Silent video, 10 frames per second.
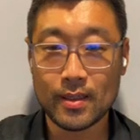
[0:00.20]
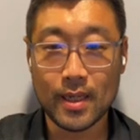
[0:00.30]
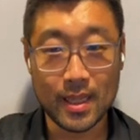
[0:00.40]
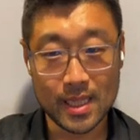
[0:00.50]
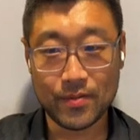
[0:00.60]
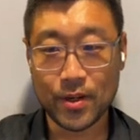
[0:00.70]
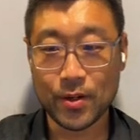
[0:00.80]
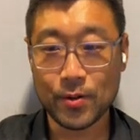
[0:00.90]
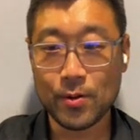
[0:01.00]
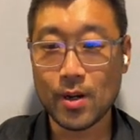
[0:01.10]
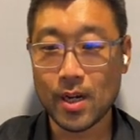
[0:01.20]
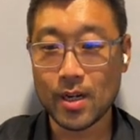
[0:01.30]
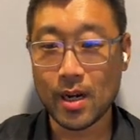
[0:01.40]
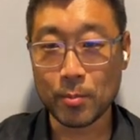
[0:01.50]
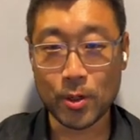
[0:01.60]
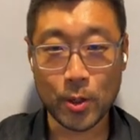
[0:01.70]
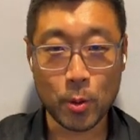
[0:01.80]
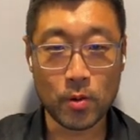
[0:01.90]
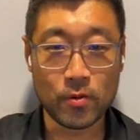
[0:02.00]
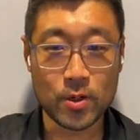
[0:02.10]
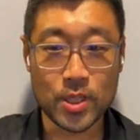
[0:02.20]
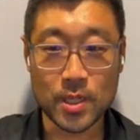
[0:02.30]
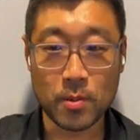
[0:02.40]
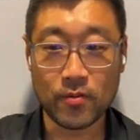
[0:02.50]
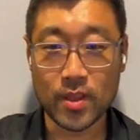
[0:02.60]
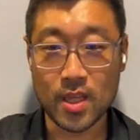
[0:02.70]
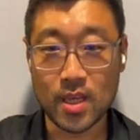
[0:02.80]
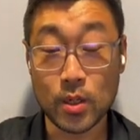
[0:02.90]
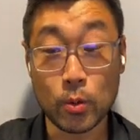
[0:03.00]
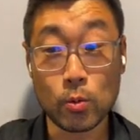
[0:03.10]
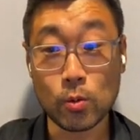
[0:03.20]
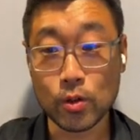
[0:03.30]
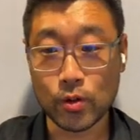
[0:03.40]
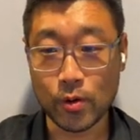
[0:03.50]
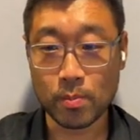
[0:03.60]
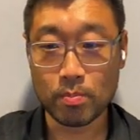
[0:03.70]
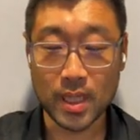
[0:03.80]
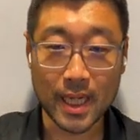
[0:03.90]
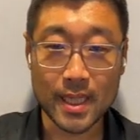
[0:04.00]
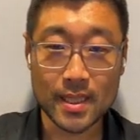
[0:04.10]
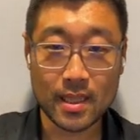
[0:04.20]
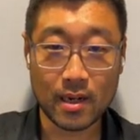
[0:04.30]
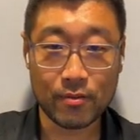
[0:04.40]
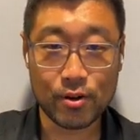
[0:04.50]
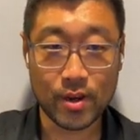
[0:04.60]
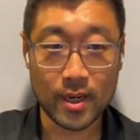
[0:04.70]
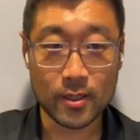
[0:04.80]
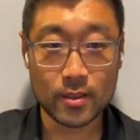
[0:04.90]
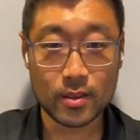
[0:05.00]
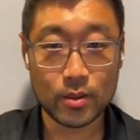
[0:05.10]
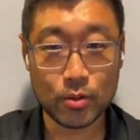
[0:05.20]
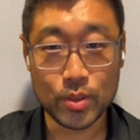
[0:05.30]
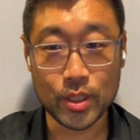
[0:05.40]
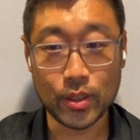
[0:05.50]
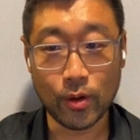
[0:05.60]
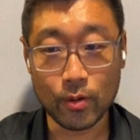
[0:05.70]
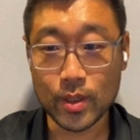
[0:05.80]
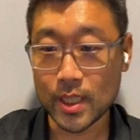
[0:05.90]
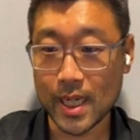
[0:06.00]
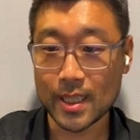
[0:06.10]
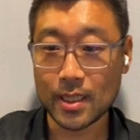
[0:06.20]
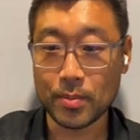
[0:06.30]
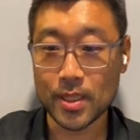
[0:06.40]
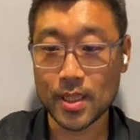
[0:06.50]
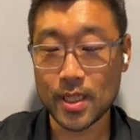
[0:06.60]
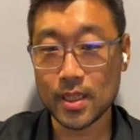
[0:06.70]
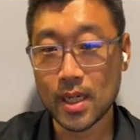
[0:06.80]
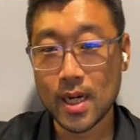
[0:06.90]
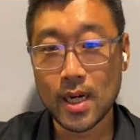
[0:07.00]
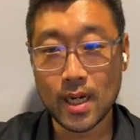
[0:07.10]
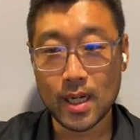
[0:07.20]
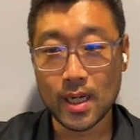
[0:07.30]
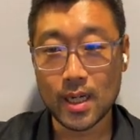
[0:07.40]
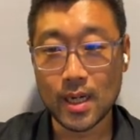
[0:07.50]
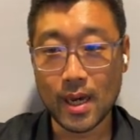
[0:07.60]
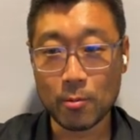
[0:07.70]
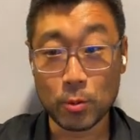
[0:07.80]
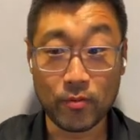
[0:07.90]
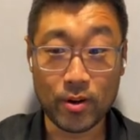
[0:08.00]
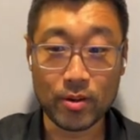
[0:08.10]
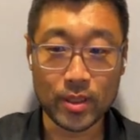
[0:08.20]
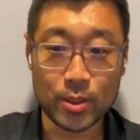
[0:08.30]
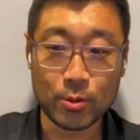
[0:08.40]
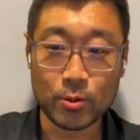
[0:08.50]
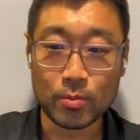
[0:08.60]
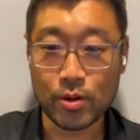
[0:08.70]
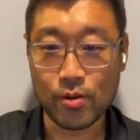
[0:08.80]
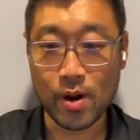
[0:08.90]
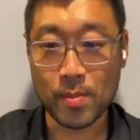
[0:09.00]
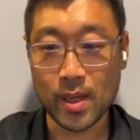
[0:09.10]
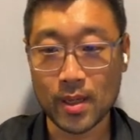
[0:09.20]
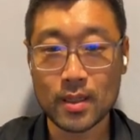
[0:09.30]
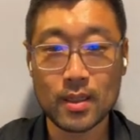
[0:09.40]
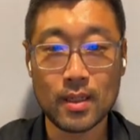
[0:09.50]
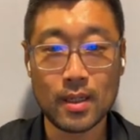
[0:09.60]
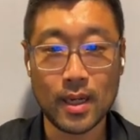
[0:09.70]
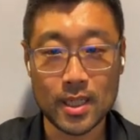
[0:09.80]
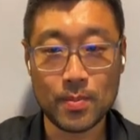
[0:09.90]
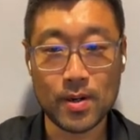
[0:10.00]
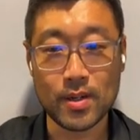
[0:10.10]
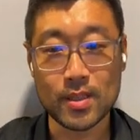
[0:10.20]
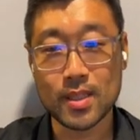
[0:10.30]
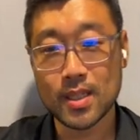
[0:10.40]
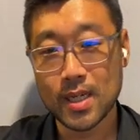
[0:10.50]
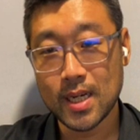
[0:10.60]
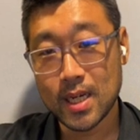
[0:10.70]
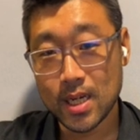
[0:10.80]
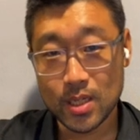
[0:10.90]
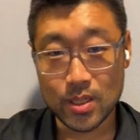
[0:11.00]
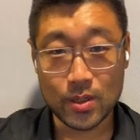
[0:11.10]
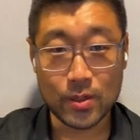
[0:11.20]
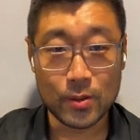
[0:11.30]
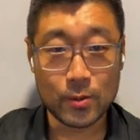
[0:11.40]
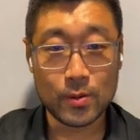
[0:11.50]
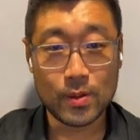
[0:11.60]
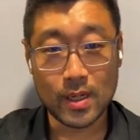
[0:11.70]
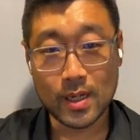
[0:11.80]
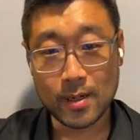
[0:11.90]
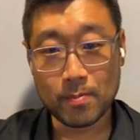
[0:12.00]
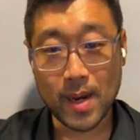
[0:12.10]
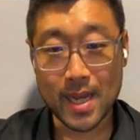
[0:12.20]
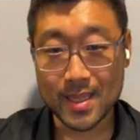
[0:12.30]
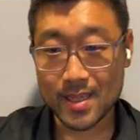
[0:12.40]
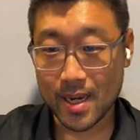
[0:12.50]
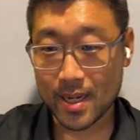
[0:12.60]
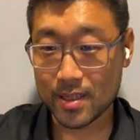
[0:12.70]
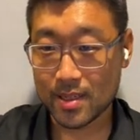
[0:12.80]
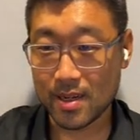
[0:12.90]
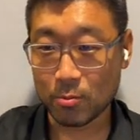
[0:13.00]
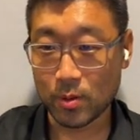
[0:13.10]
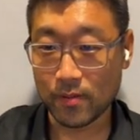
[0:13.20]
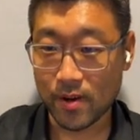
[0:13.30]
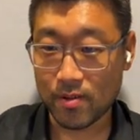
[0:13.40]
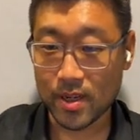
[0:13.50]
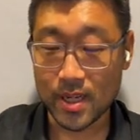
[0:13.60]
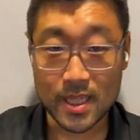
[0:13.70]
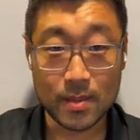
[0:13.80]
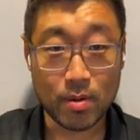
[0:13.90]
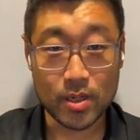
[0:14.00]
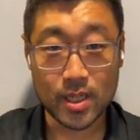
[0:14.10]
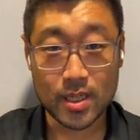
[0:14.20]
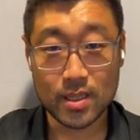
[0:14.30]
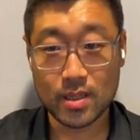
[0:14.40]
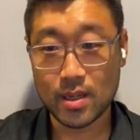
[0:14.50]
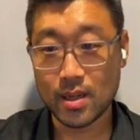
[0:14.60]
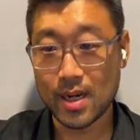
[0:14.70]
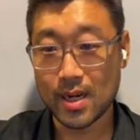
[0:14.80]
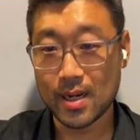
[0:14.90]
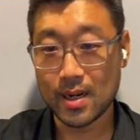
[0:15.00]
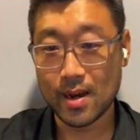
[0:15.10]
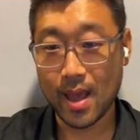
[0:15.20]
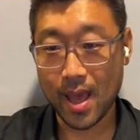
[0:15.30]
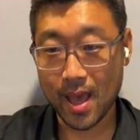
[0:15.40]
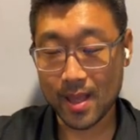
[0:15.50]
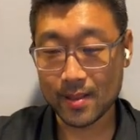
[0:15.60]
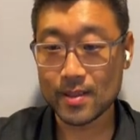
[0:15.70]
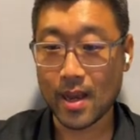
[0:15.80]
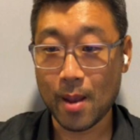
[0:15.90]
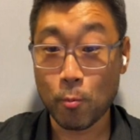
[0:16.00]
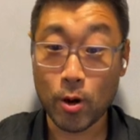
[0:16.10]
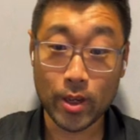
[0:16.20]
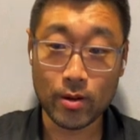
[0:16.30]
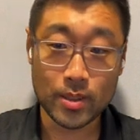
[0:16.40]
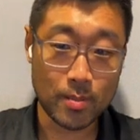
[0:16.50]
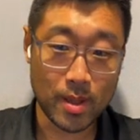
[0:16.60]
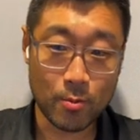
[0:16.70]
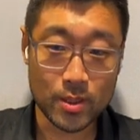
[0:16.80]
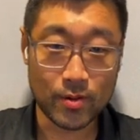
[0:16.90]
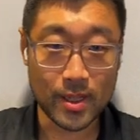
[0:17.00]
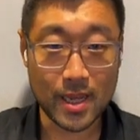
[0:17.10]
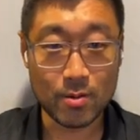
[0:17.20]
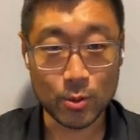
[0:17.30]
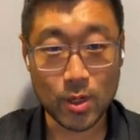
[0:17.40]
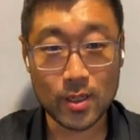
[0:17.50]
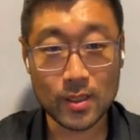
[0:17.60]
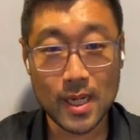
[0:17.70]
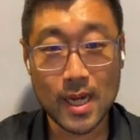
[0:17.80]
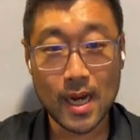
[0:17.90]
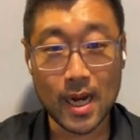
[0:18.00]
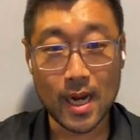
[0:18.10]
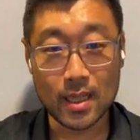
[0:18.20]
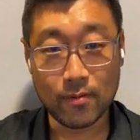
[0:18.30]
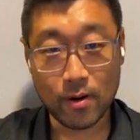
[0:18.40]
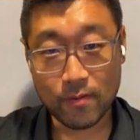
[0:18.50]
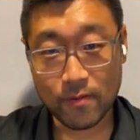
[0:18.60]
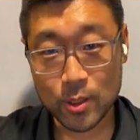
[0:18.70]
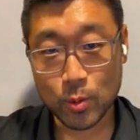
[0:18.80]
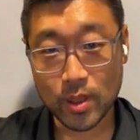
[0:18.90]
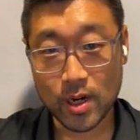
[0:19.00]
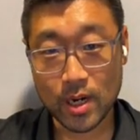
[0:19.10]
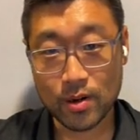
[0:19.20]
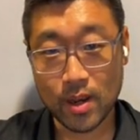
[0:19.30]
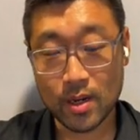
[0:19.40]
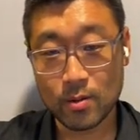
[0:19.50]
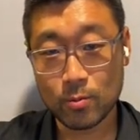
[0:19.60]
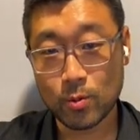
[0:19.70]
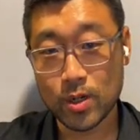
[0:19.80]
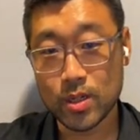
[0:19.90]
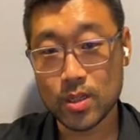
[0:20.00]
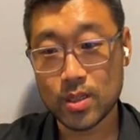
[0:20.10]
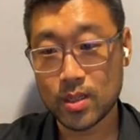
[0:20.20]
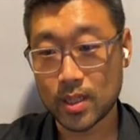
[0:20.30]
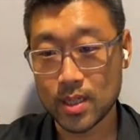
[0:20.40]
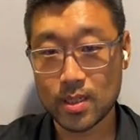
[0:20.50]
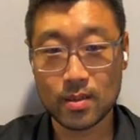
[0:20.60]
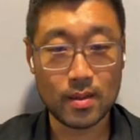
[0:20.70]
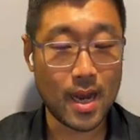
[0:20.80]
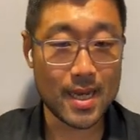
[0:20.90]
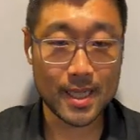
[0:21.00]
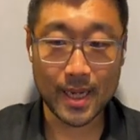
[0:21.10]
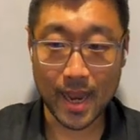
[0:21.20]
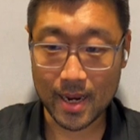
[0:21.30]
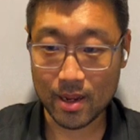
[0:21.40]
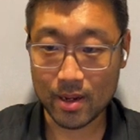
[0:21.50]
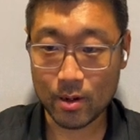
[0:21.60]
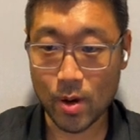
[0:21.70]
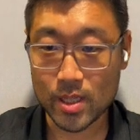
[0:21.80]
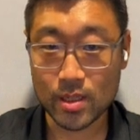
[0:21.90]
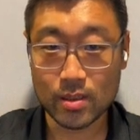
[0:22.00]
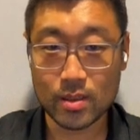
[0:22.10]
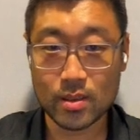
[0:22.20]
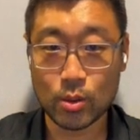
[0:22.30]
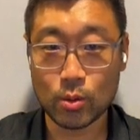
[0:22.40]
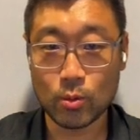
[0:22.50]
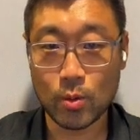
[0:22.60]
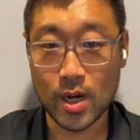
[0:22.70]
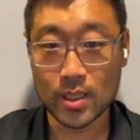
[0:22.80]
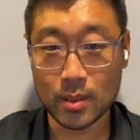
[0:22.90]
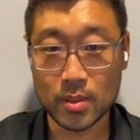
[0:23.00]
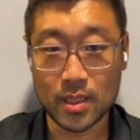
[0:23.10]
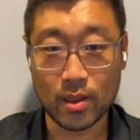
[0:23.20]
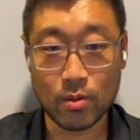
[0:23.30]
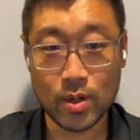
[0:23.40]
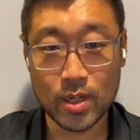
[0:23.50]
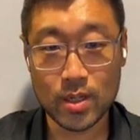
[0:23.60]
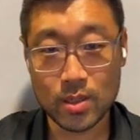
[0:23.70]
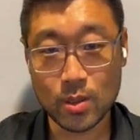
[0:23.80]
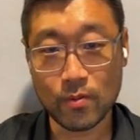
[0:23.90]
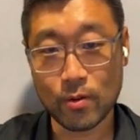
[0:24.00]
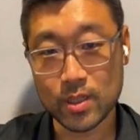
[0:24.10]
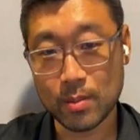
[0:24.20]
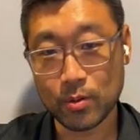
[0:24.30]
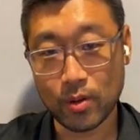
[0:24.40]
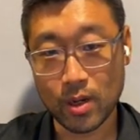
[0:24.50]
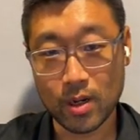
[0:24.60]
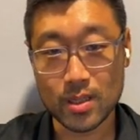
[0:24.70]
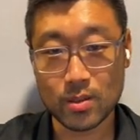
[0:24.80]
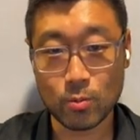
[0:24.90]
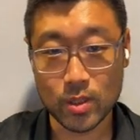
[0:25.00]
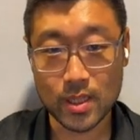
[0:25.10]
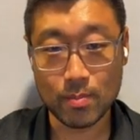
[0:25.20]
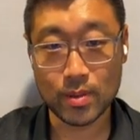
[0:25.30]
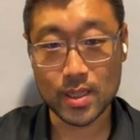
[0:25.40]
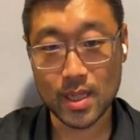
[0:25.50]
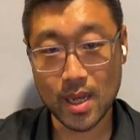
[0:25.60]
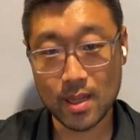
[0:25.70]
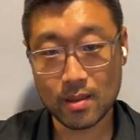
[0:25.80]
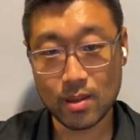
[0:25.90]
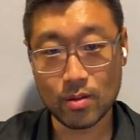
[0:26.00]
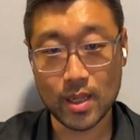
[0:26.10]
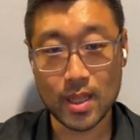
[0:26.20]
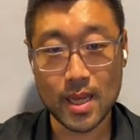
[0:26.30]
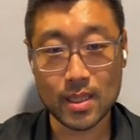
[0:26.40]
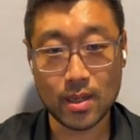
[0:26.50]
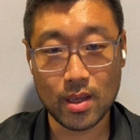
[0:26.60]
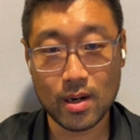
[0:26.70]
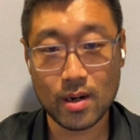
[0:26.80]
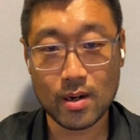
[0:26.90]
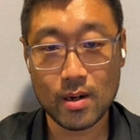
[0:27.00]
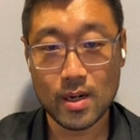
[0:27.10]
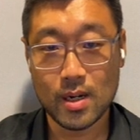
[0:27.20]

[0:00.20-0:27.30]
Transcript: In this video, I'm going to go over some of the Google Chrome plugins that I've created using only ChatGPT and with very little programming experience. So I decided to start with very easy projects, and I'm working on some other ones right now as well. The very first one that I created was just asking any questions to GPT-3. So for example, you can ask what's 10 plus 10, you'll get the answer here.